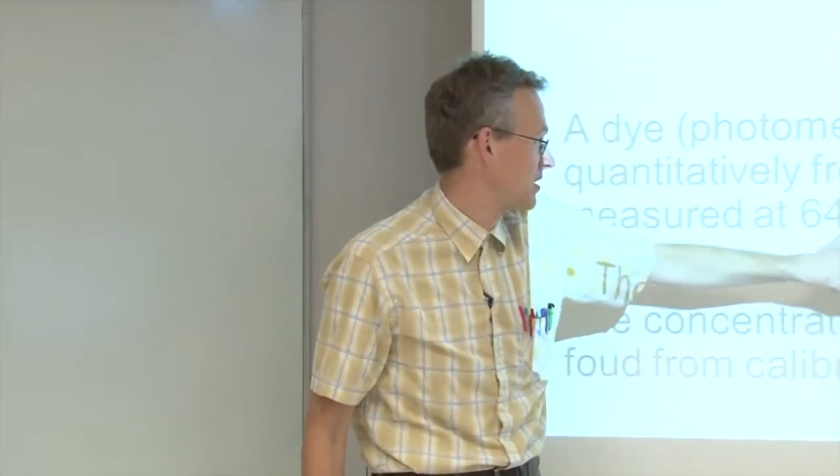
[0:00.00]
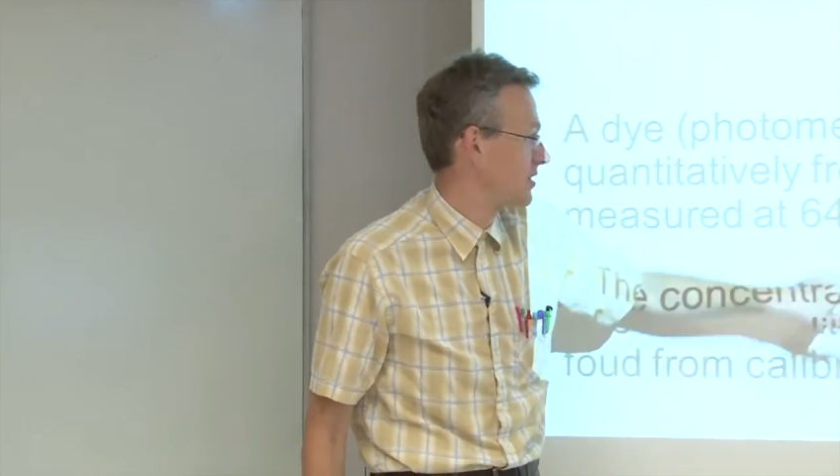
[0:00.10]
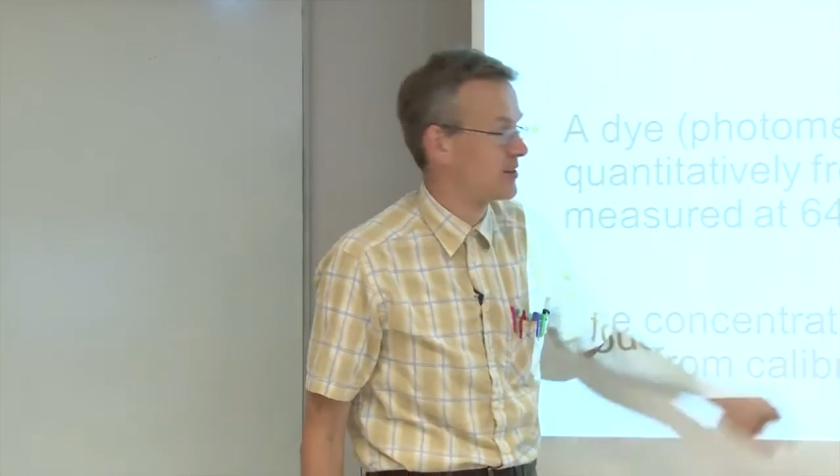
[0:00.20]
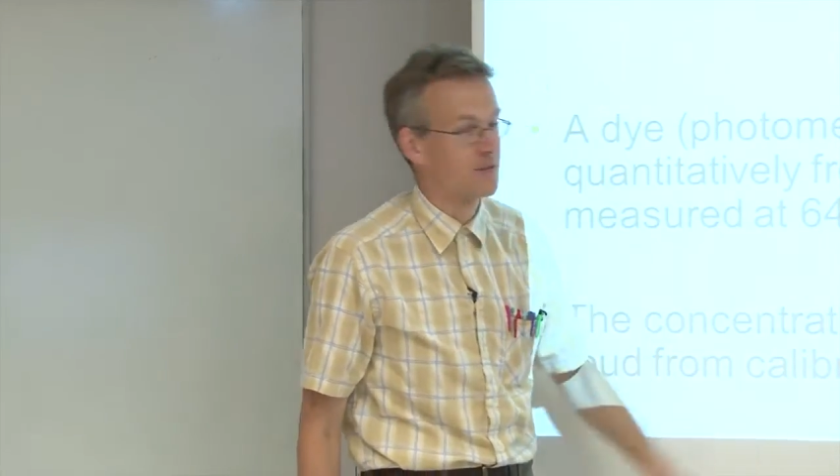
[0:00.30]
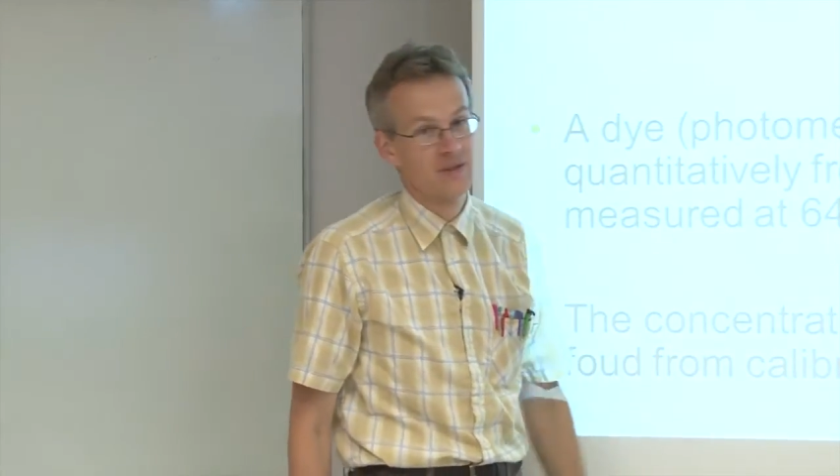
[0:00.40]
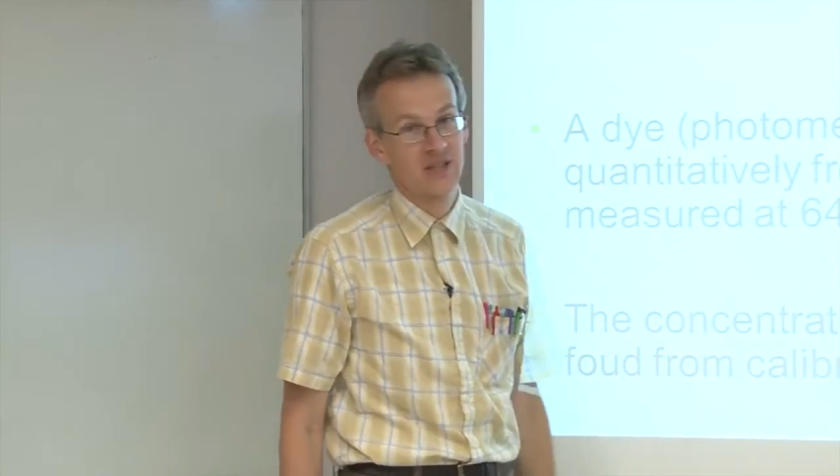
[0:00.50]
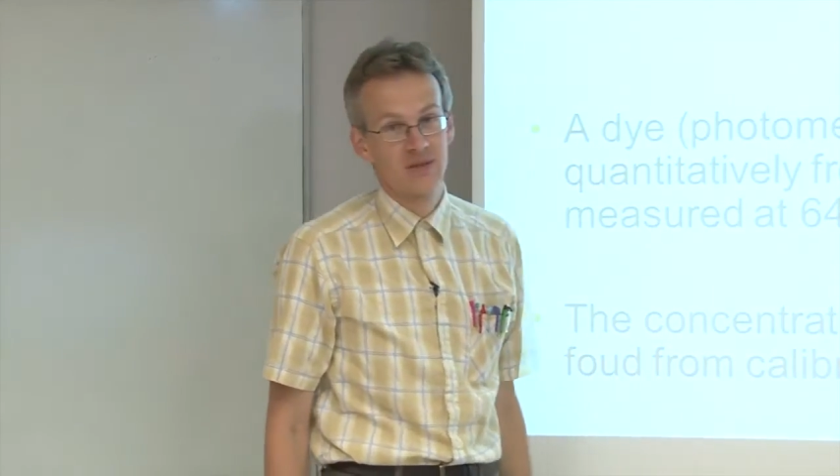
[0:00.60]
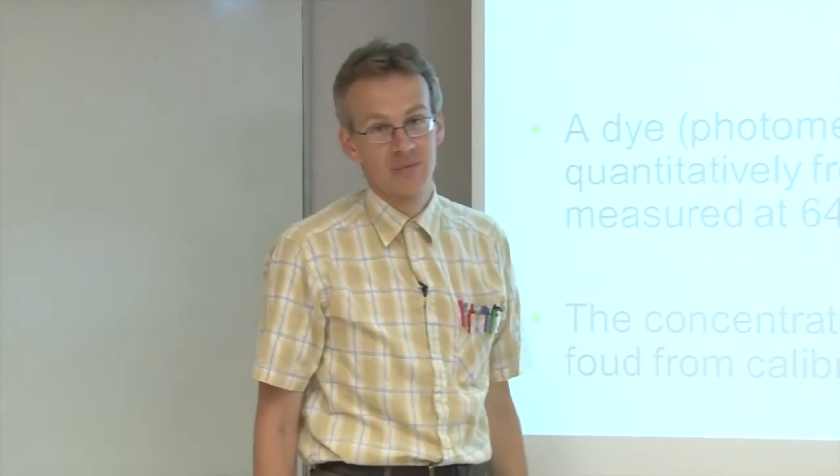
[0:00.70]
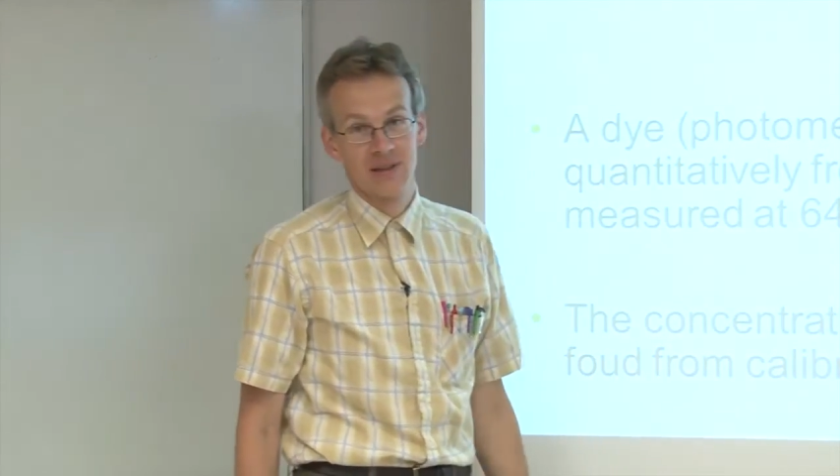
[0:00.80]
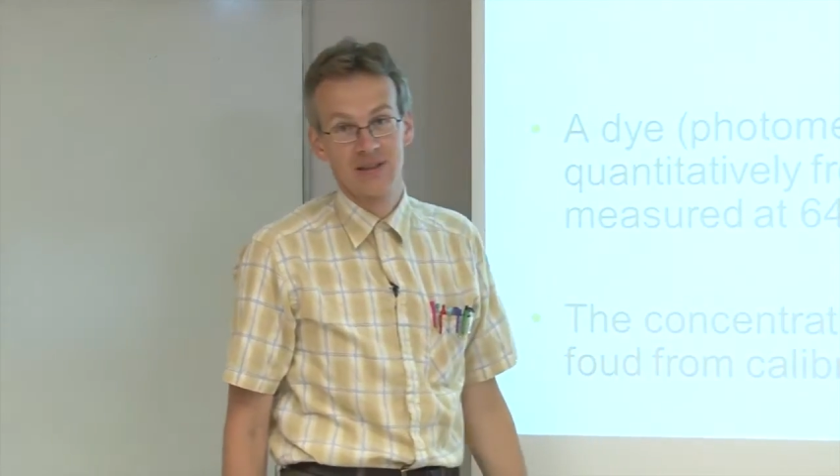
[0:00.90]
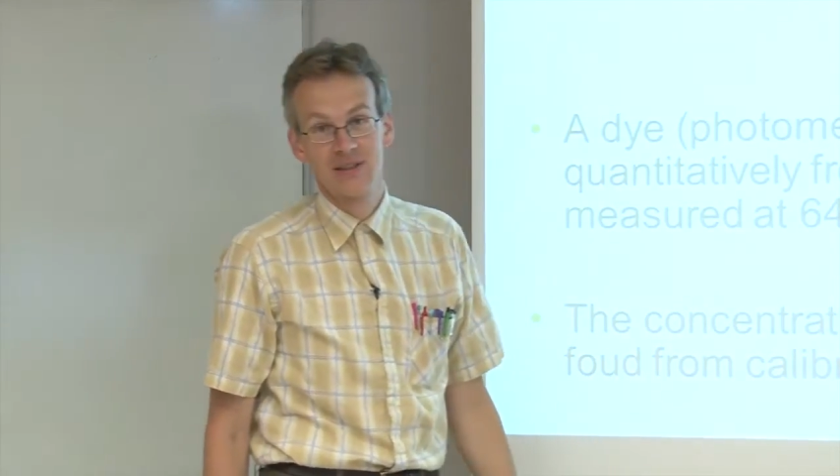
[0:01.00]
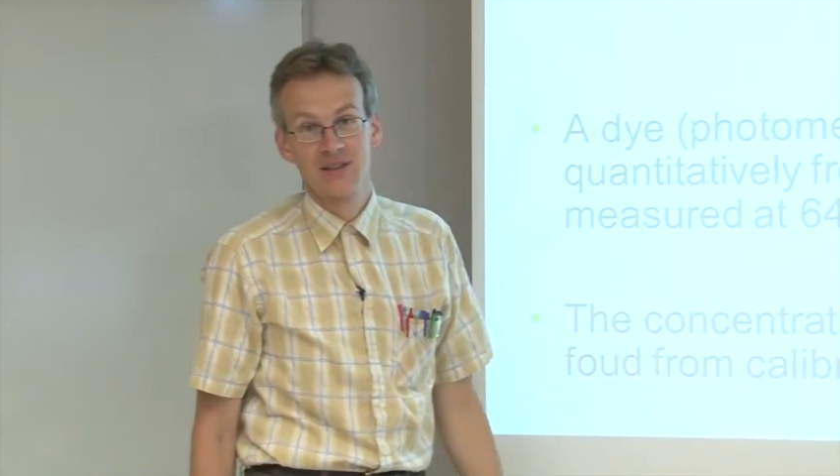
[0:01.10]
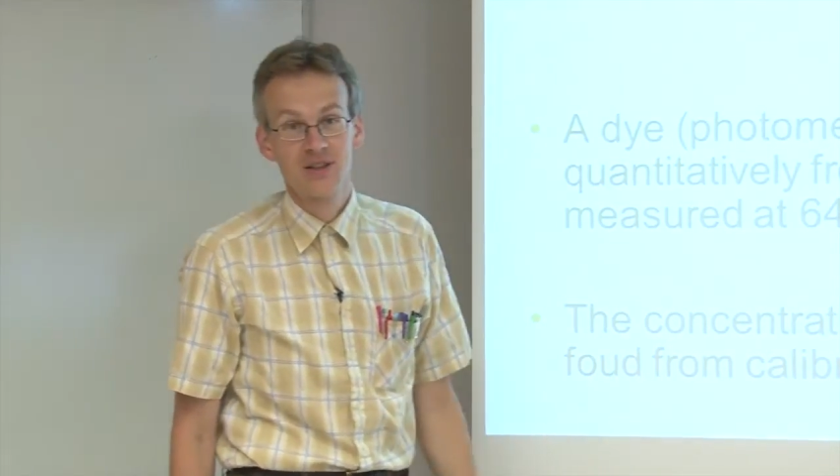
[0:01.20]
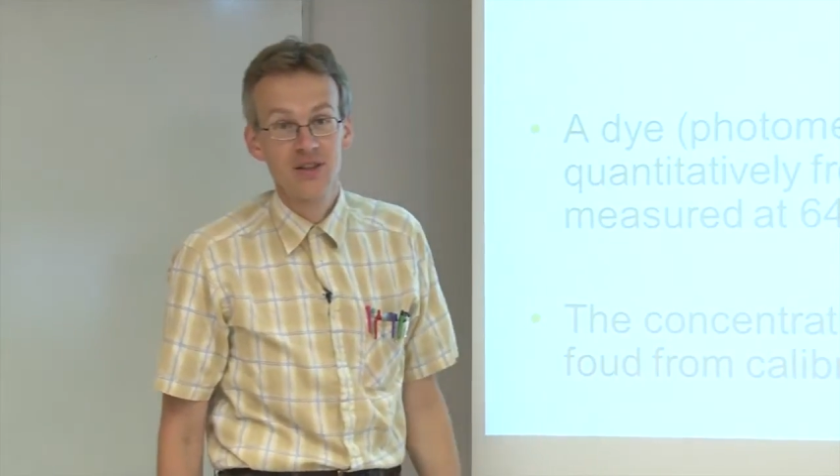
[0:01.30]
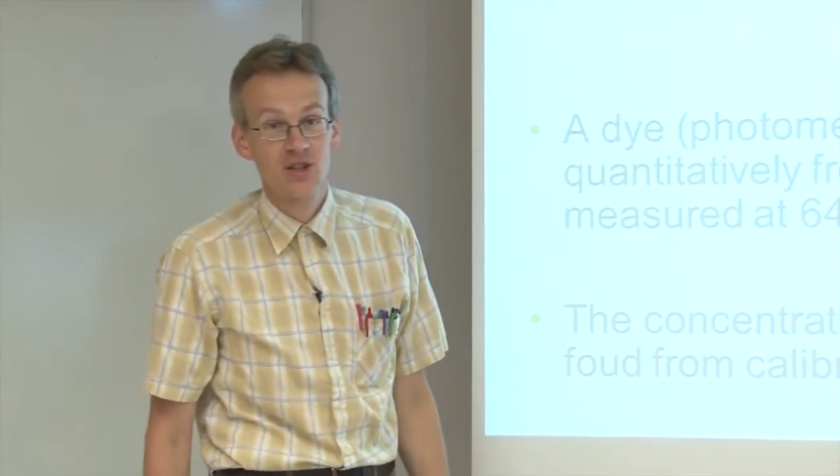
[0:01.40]
in the visible
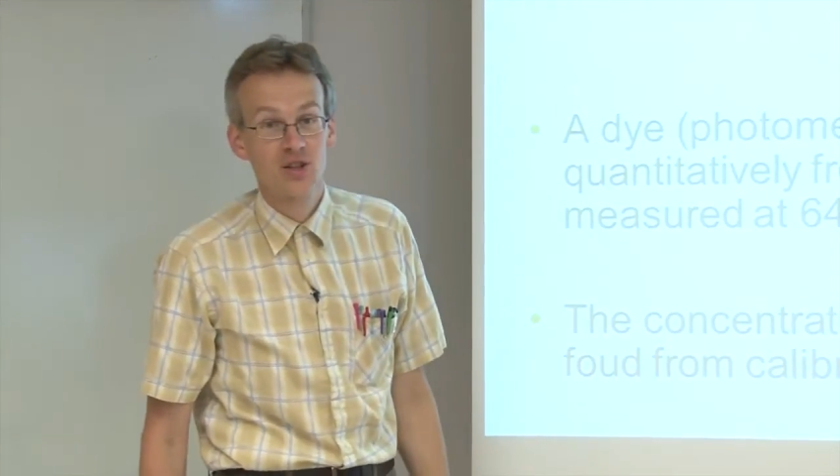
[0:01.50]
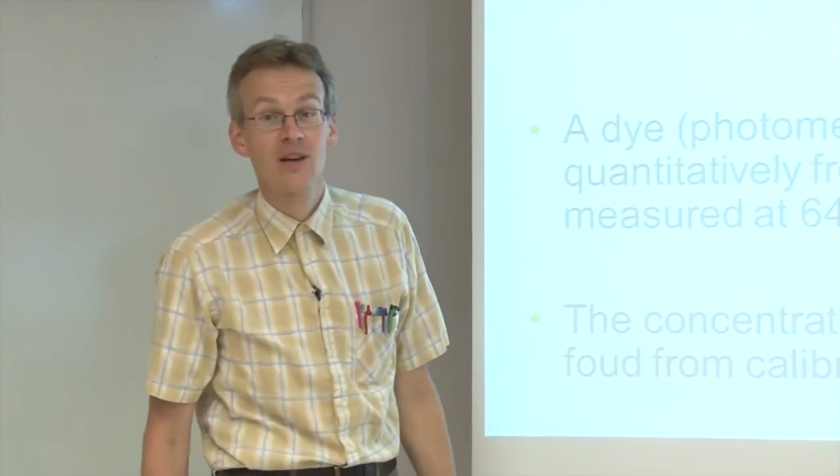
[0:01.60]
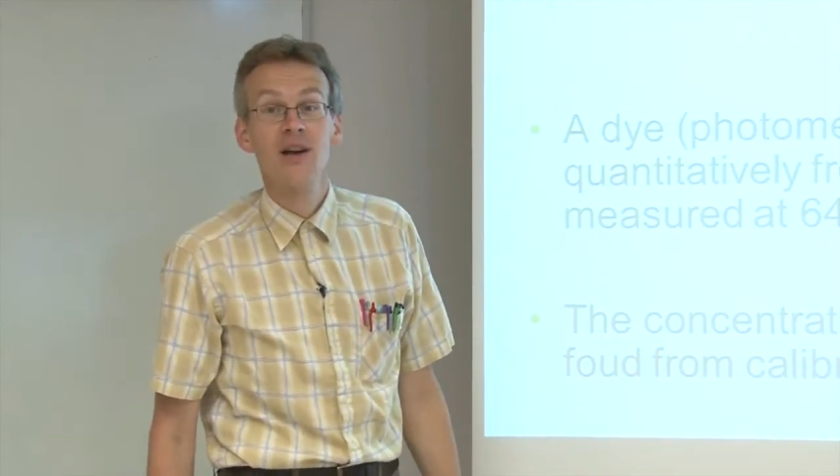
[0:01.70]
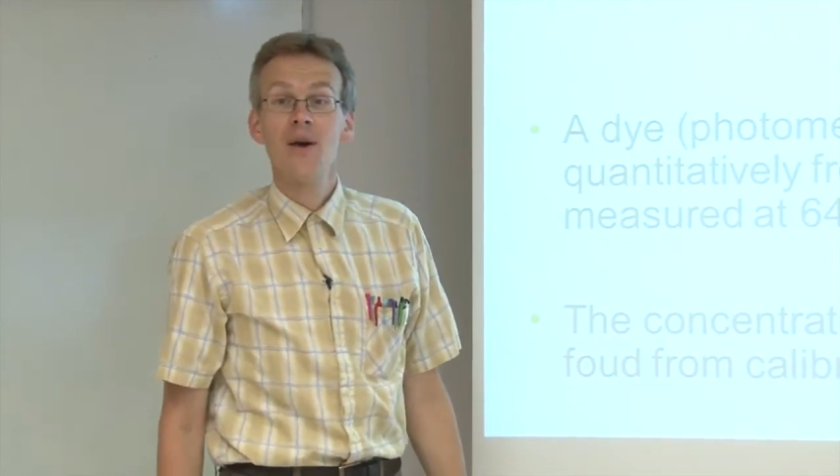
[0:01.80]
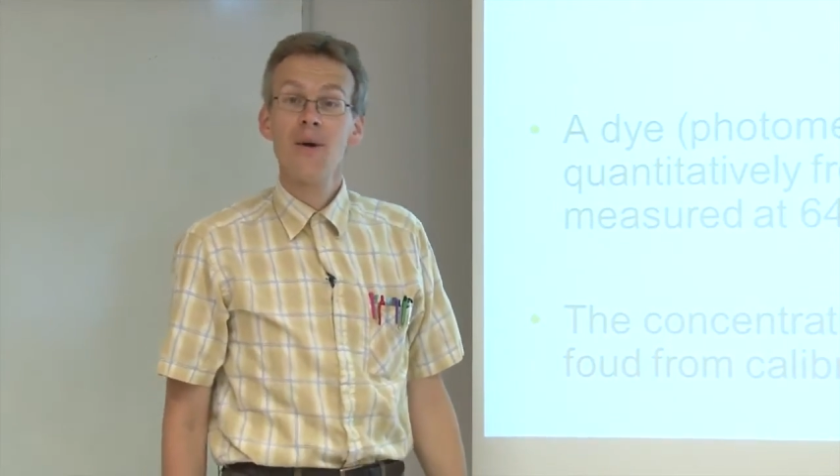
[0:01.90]
region.